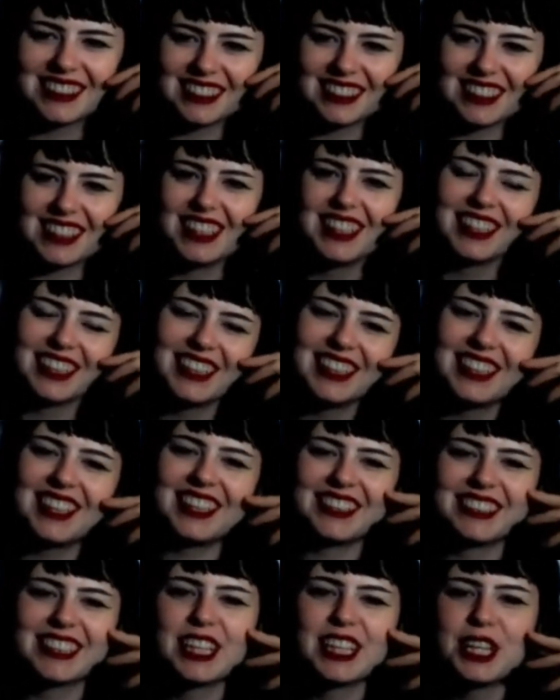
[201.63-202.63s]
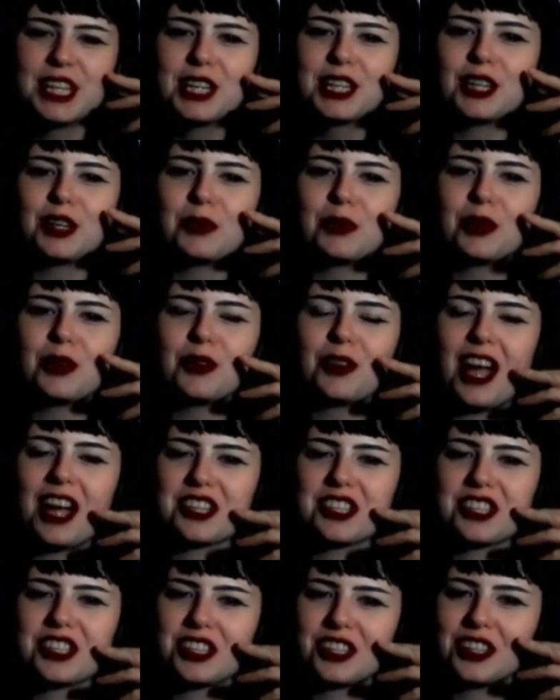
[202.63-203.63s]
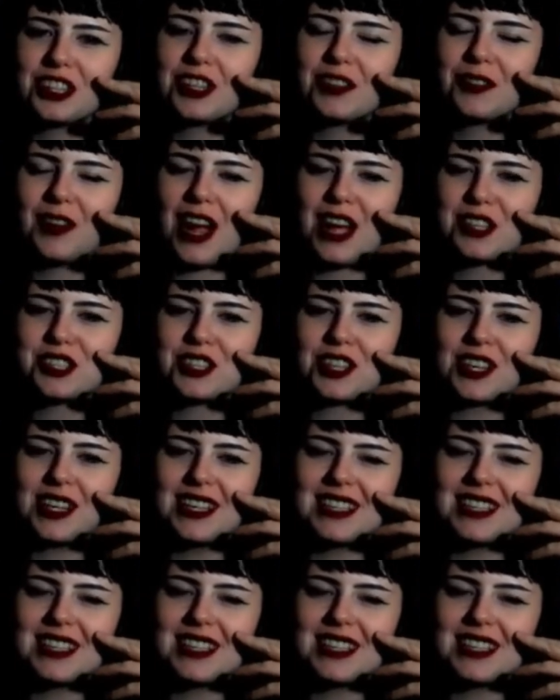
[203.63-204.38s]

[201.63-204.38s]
A little more rational. You can rationalize it